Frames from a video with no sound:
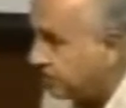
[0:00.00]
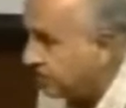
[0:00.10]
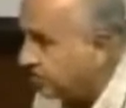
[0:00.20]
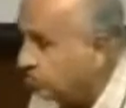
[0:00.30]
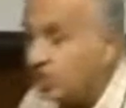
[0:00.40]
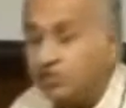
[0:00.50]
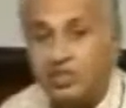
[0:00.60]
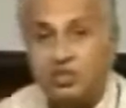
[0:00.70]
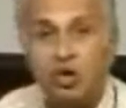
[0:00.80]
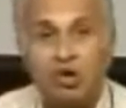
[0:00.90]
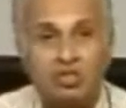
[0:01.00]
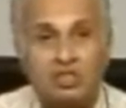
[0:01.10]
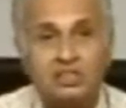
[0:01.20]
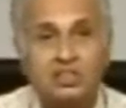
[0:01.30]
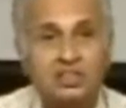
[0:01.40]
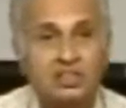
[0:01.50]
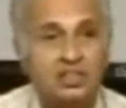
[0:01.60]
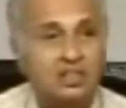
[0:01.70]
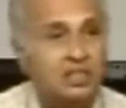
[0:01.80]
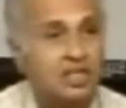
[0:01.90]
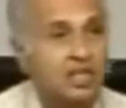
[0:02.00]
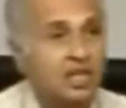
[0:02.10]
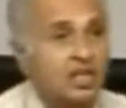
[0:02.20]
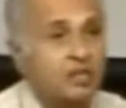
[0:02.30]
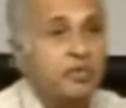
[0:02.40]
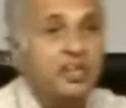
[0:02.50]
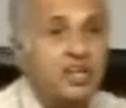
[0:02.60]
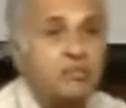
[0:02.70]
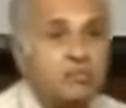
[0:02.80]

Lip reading: to give a talk, he became